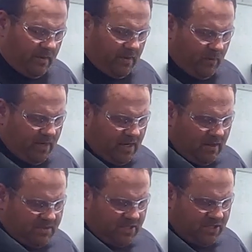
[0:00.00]
And when it
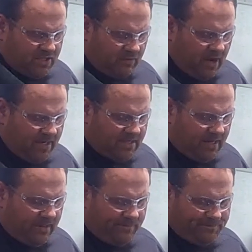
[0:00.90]
comes to just
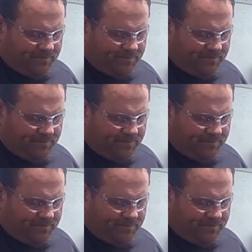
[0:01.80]
racing,